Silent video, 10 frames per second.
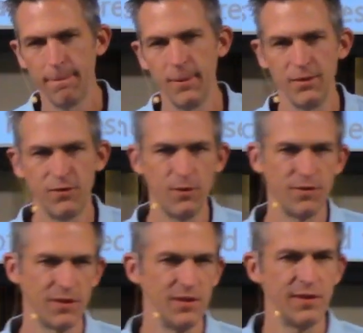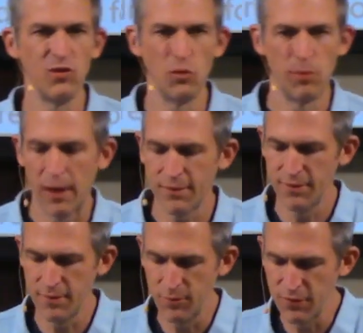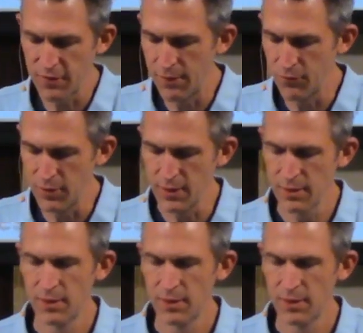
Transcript: So it's a continual process of discovery.